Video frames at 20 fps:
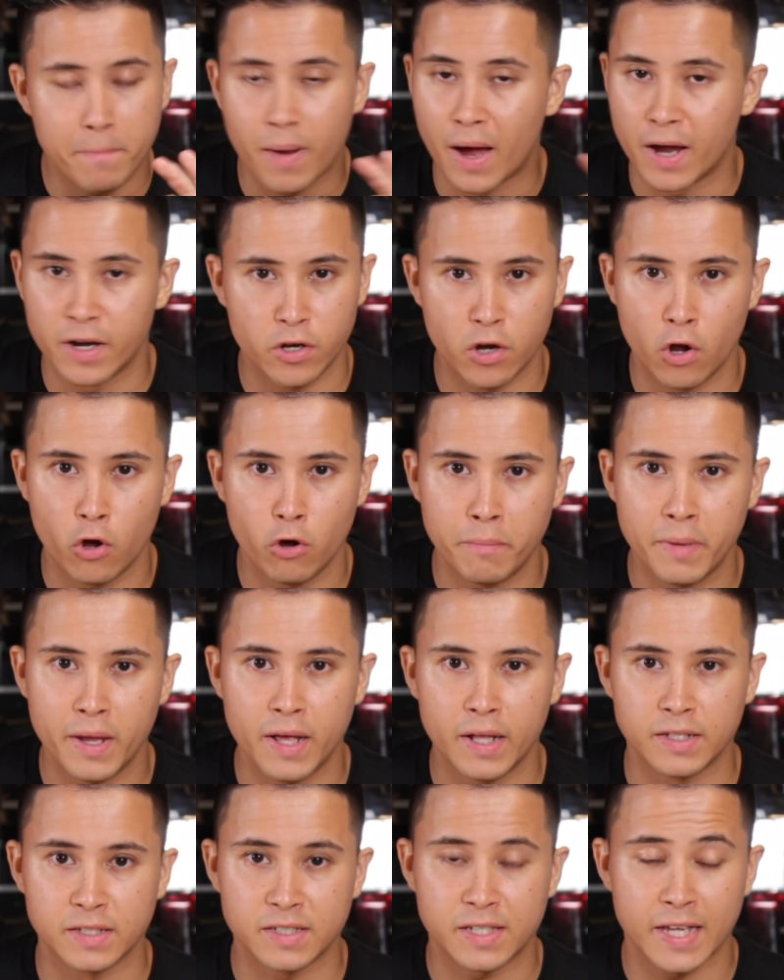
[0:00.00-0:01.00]
by no
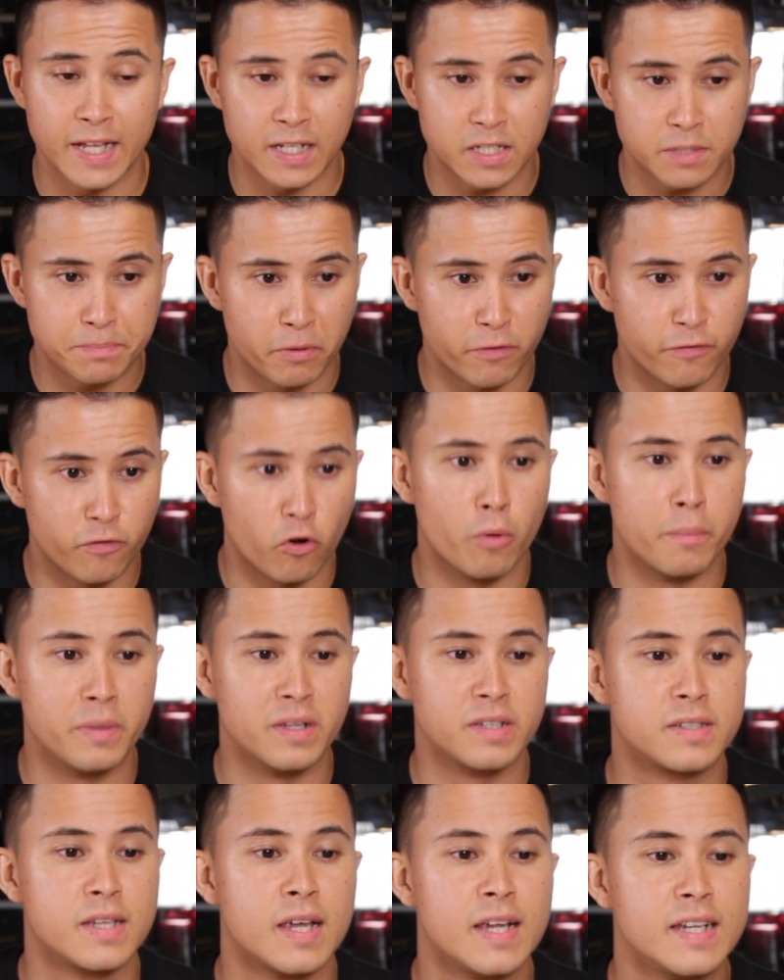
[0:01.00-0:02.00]
means. Its
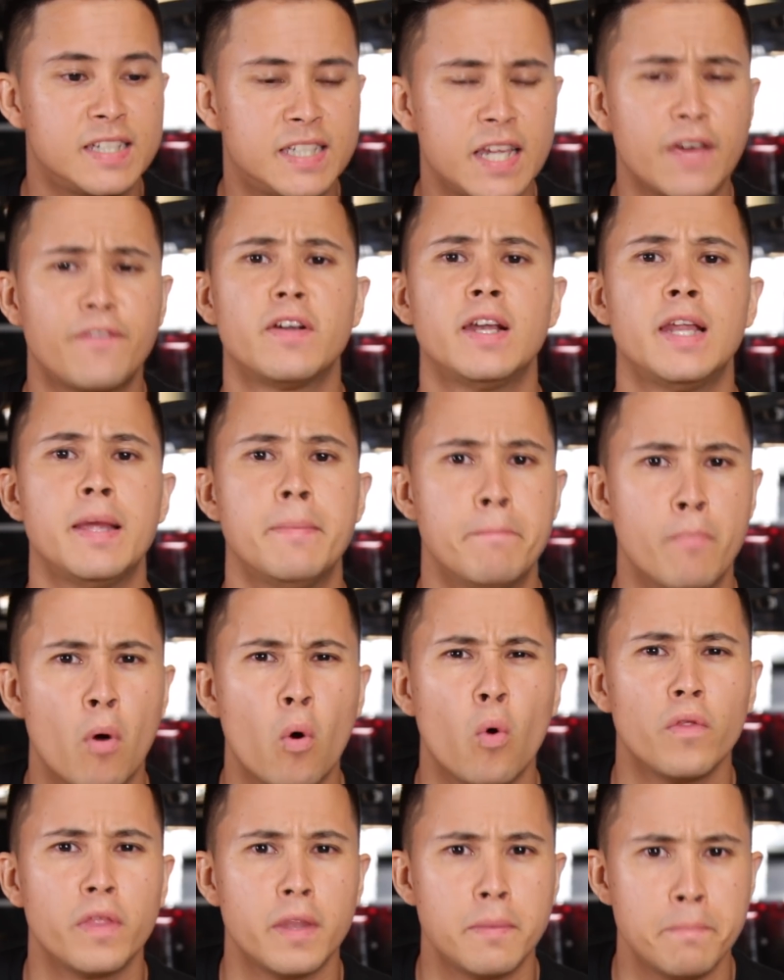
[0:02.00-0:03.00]
performance definitely
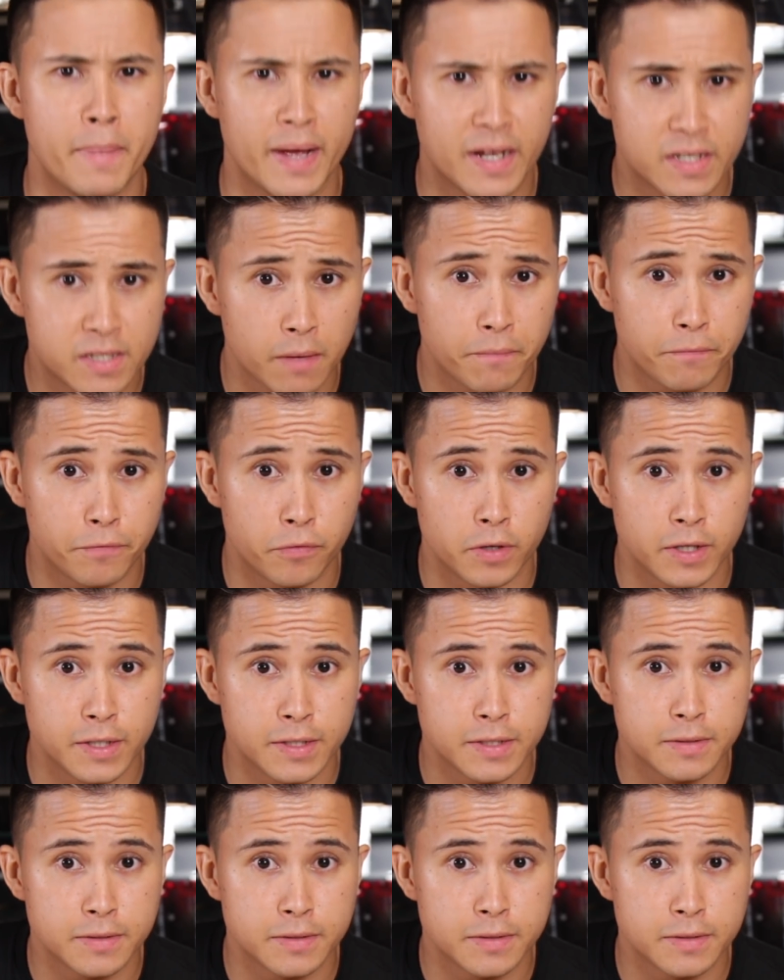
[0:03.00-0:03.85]
more than makes up for it.